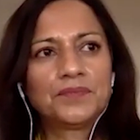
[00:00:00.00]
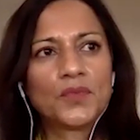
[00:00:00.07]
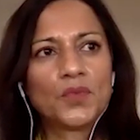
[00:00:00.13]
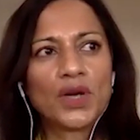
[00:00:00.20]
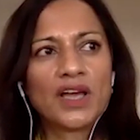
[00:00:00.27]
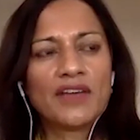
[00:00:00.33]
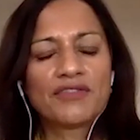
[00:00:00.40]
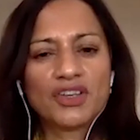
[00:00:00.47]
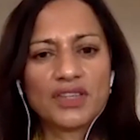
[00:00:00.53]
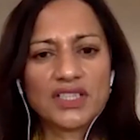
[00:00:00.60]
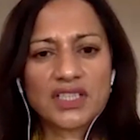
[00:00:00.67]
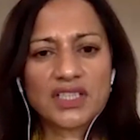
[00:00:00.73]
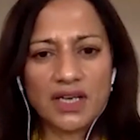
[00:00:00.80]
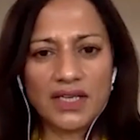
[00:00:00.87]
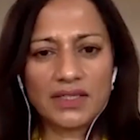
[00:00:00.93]
well, I've got the
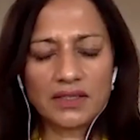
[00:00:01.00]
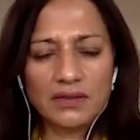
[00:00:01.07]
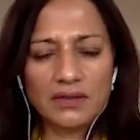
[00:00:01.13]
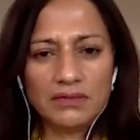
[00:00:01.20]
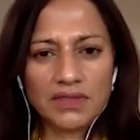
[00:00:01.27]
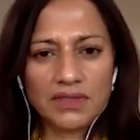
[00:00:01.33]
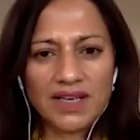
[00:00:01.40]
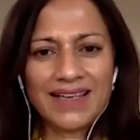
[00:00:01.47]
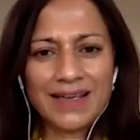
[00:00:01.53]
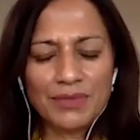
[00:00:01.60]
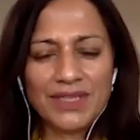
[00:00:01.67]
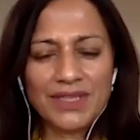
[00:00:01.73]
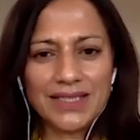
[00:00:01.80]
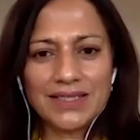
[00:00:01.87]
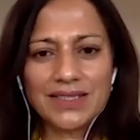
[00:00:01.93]
title, I am
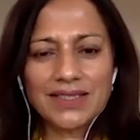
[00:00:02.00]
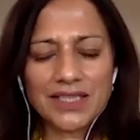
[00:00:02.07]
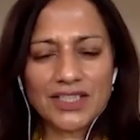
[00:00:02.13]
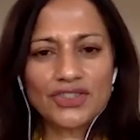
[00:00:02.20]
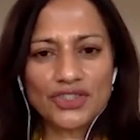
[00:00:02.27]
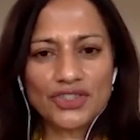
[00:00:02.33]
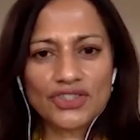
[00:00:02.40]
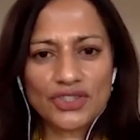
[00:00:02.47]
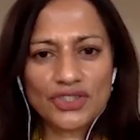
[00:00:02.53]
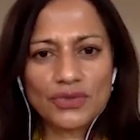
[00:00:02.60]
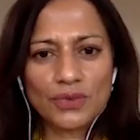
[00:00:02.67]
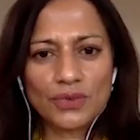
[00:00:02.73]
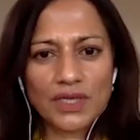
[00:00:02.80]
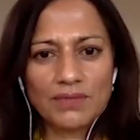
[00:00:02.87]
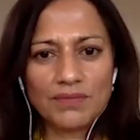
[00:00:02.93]
the leader, they should just do
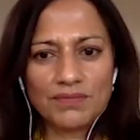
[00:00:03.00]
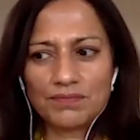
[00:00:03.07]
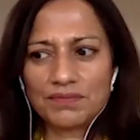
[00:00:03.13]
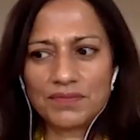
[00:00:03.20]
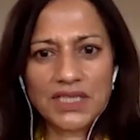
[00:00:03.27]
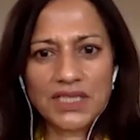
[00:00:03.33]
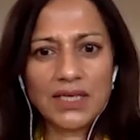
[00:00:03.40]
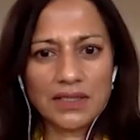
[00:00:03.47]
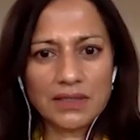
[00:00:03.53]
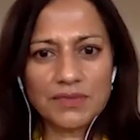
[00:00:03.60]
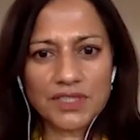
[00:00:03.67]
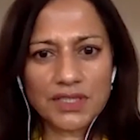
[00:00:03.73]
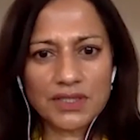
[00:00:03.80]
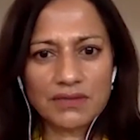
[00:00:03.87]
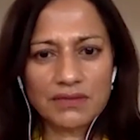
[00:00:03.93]
what I'm telling them
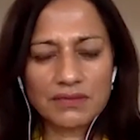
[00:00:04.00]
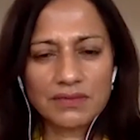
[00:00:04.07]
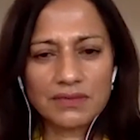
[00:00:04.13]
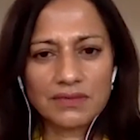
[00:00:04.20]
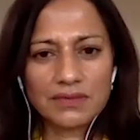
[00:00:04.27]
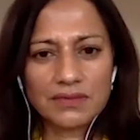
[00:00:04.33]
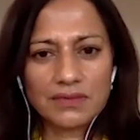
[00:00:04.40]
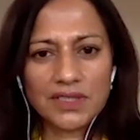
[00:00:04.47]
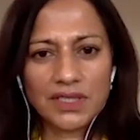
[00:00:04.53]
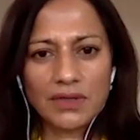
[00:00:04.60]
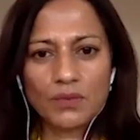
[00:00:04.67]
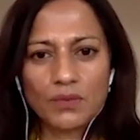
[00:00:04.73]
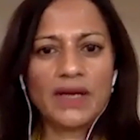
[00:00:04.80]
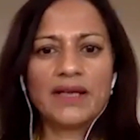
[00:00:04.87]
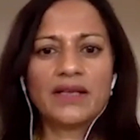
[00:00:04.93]
to. You know,
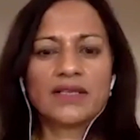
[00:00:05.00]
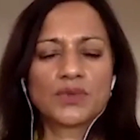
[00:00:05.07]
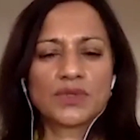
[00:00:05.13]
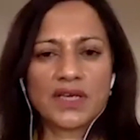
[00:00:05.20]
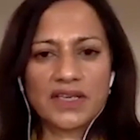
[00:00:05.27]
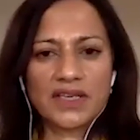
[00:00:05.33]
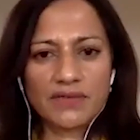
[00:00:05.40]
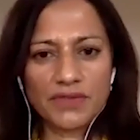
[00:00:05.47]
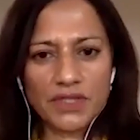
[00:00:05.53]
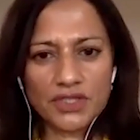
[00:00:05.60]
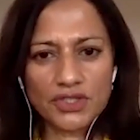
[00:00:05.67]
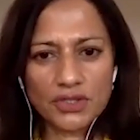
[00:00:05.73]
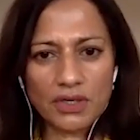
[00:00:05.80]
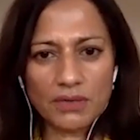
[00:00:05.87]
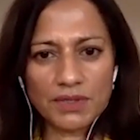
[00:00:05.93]
why else was I given the
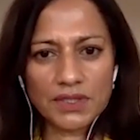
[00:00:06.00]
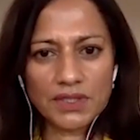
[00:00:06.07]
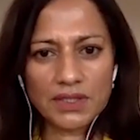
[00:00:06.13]
job?